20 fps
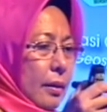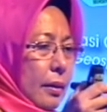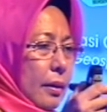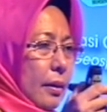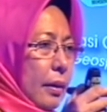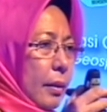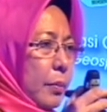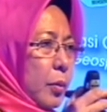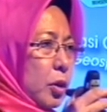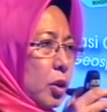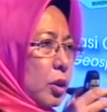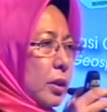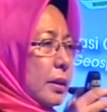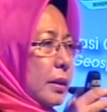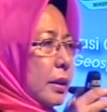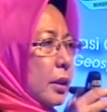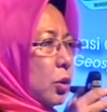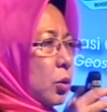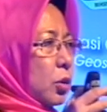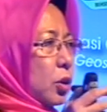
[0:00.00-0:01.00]

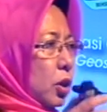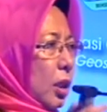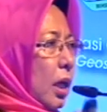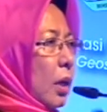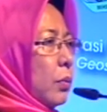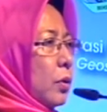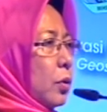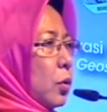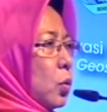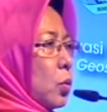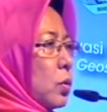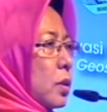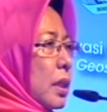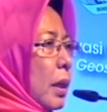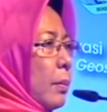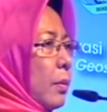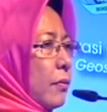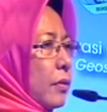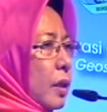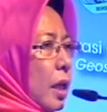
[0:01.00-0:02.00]
opportunity to share with you
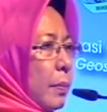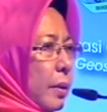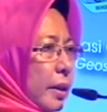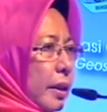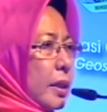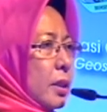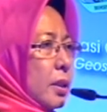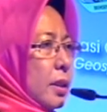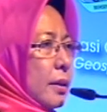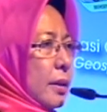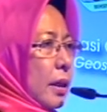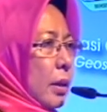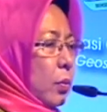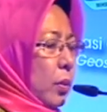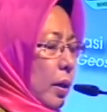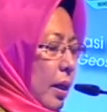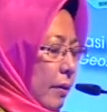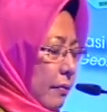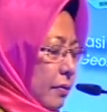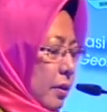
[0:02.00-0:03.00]
some of the applications that
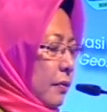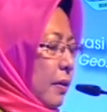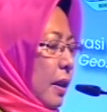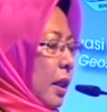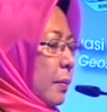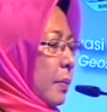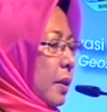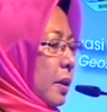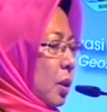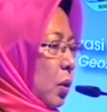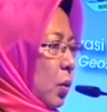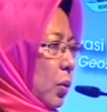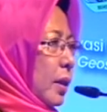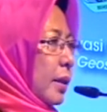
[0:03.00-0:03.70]
we have developed in DOE.